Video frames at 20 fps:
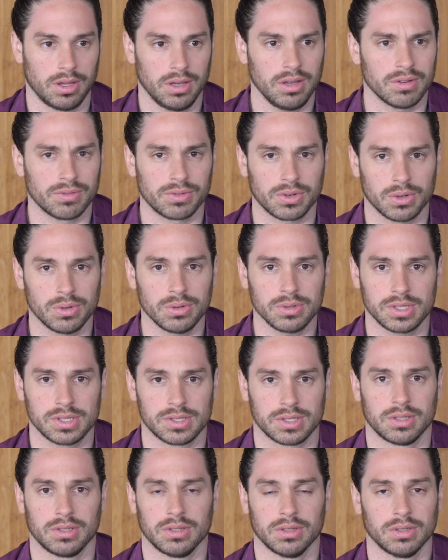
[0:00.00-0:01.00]
yeah, of course
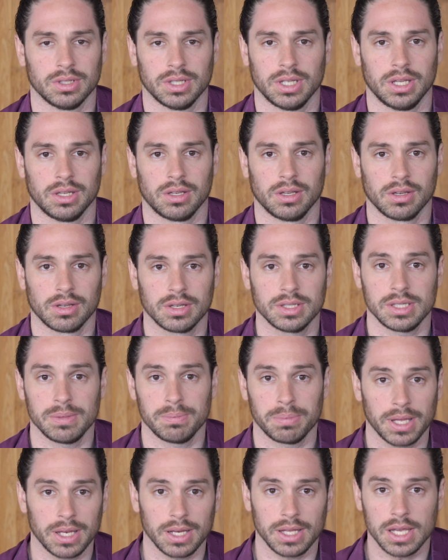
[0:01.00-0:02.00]
he's in your league. Because he
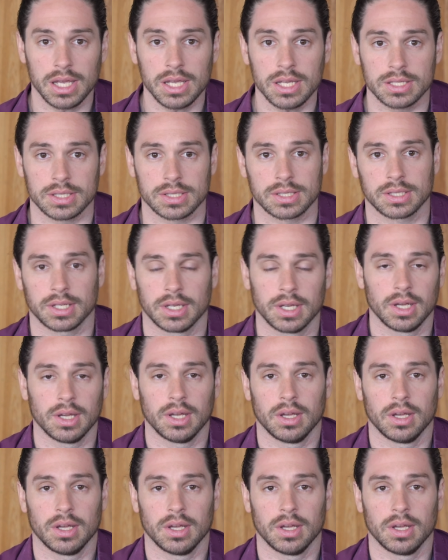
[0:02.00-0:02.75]
bloody is.